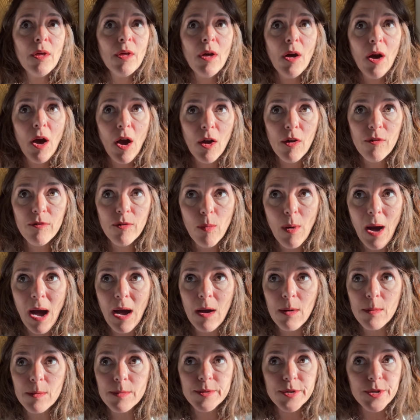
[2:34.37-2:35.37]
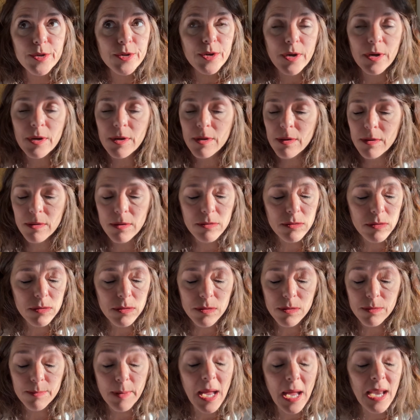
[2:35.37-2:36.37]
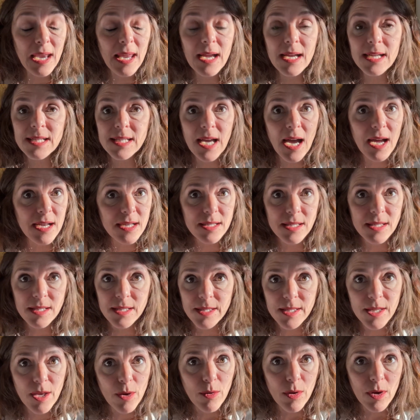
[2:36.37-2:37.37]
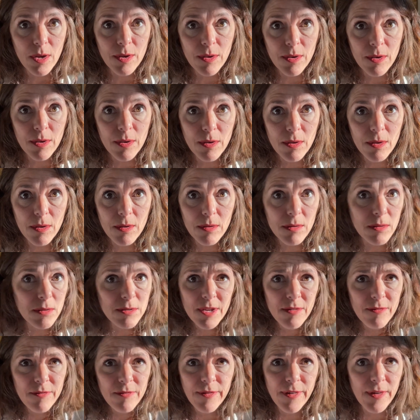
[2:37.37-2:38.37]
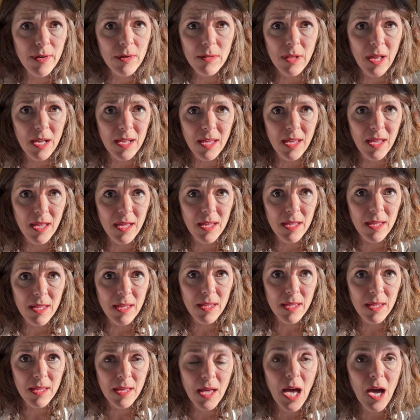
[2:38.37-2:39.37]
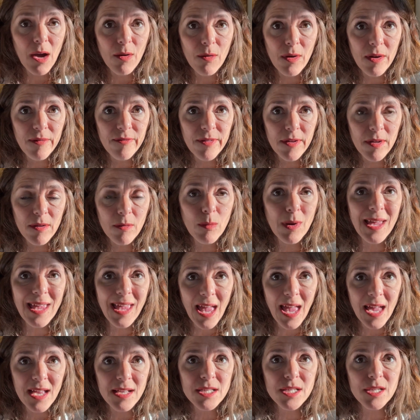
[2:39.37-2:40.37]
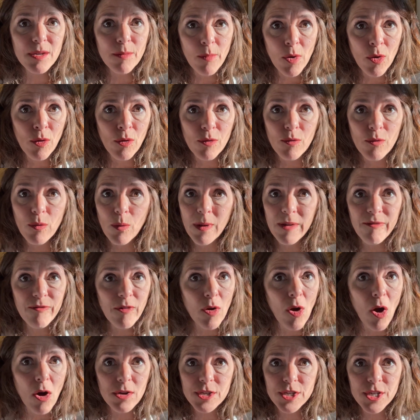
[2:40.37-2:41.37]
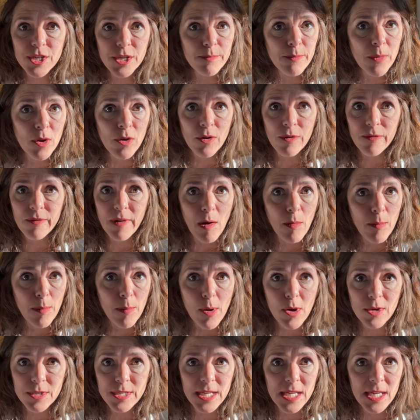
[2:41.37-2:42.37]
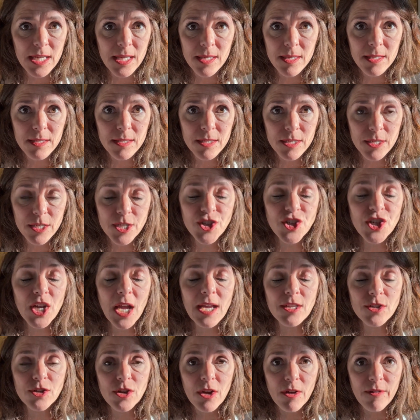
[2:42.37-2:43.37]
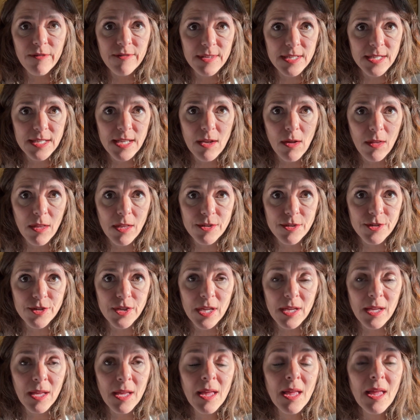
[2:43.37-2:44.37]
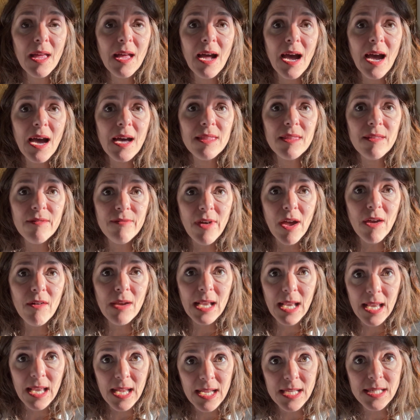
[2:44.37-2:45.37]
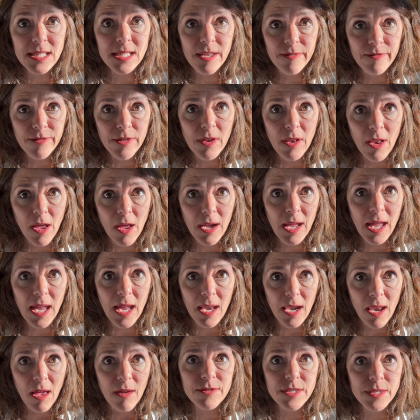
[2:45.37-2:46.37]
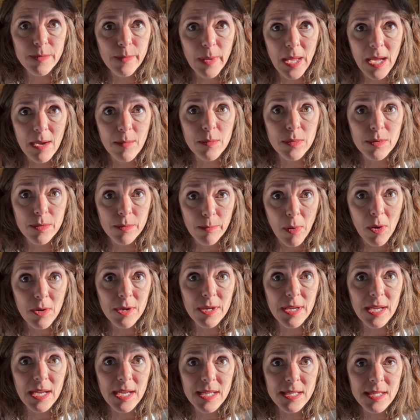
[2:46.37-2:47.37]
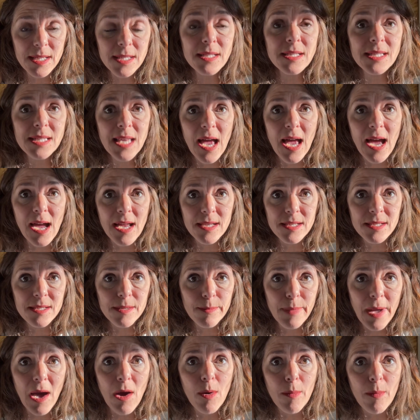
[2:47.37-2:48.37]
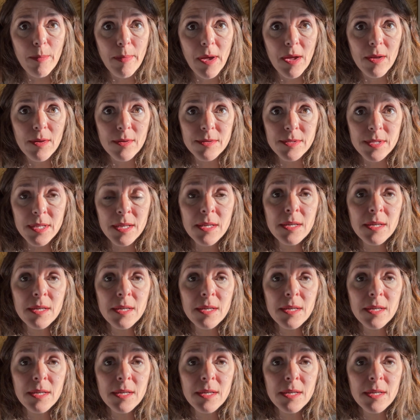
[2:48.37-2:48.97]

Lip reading: overwhelmed or panic attacks and so on, you don't feel like it. However, we get to move. We've got to move our body to change our physiology. At the very least, if you're lucky enough to be able-bodied, stand, power pose.